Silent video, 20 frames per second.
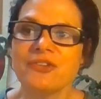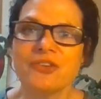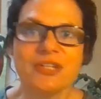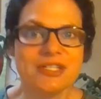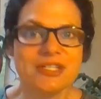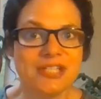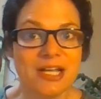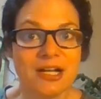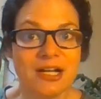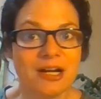you're
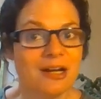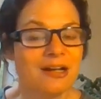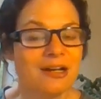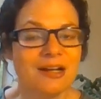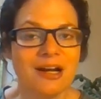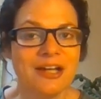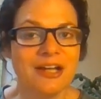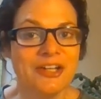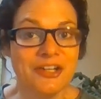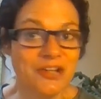going to take
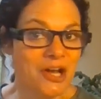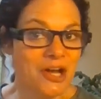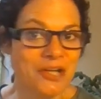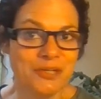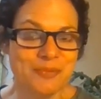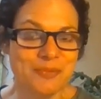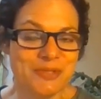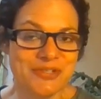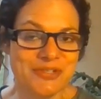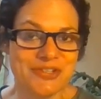an
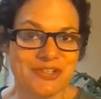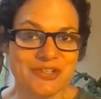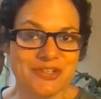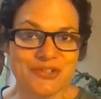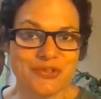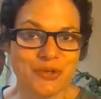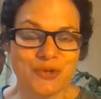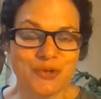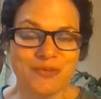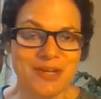anonymous
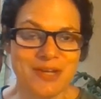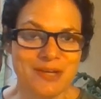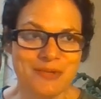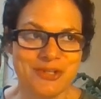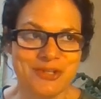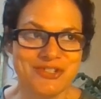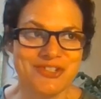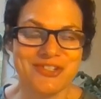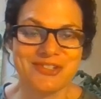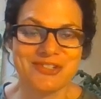survey,
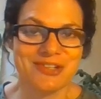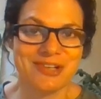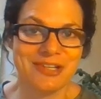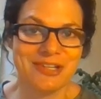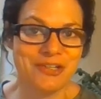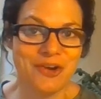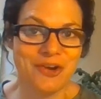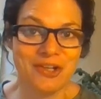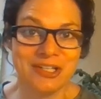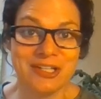which is,
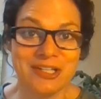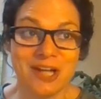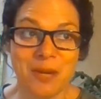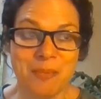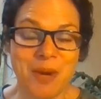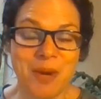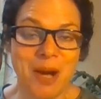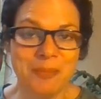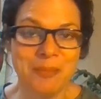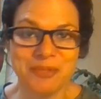I call it
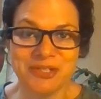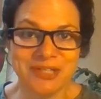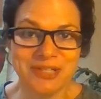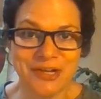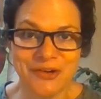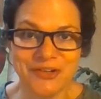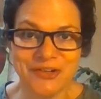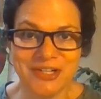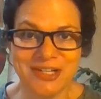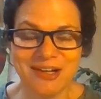a
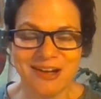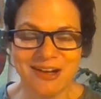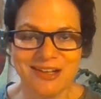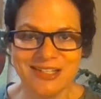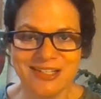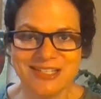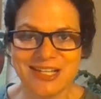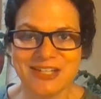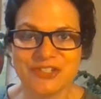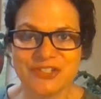popularity
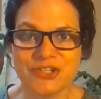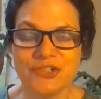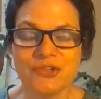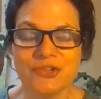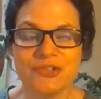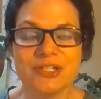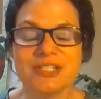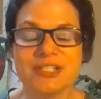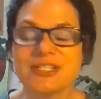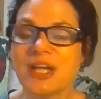contest, and
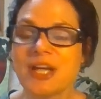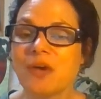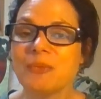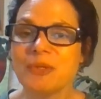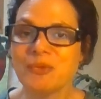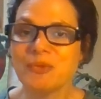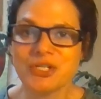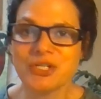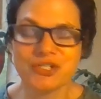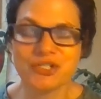you're going to tell
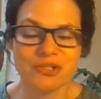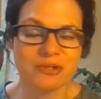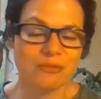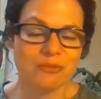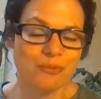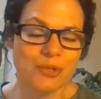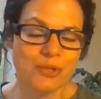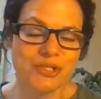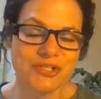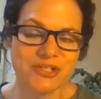me which
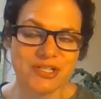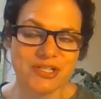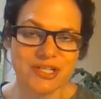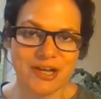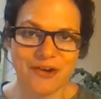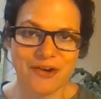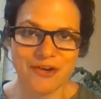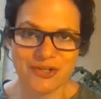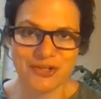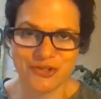of the
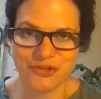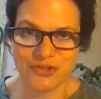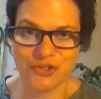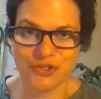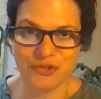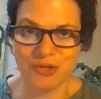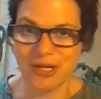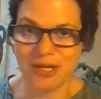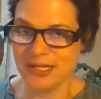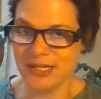
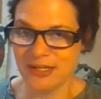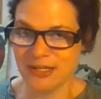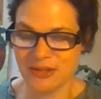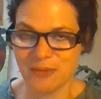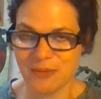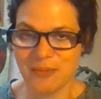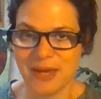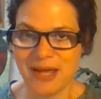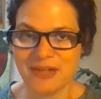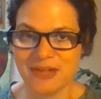characters you like
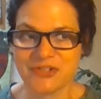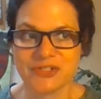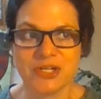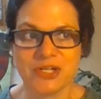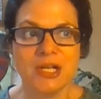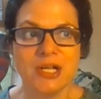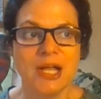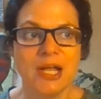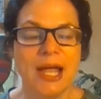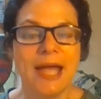the
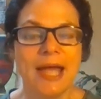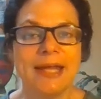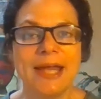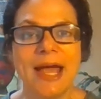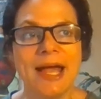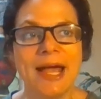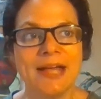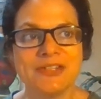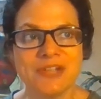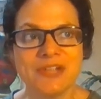best.
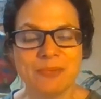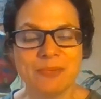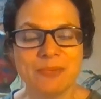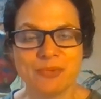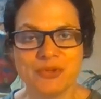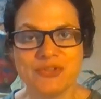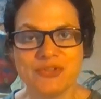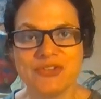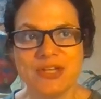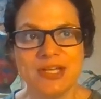And as I
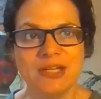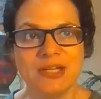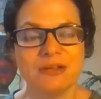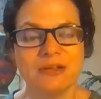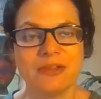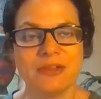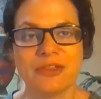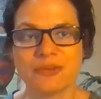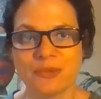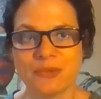
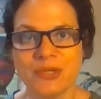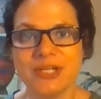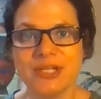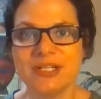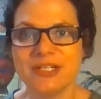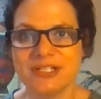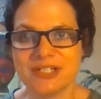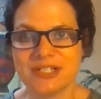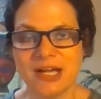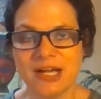present
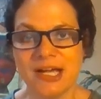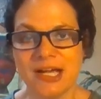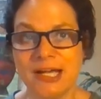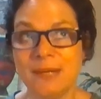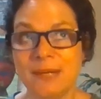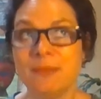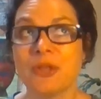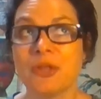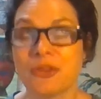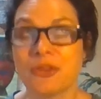3 at a
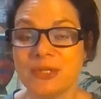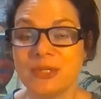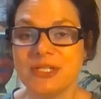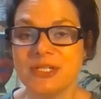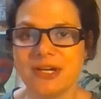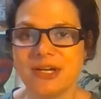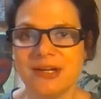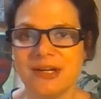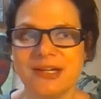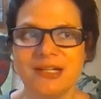time,
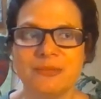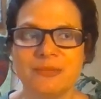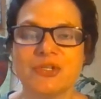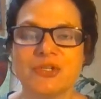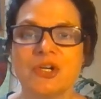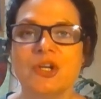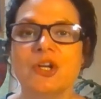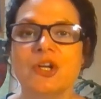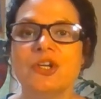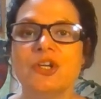3 times,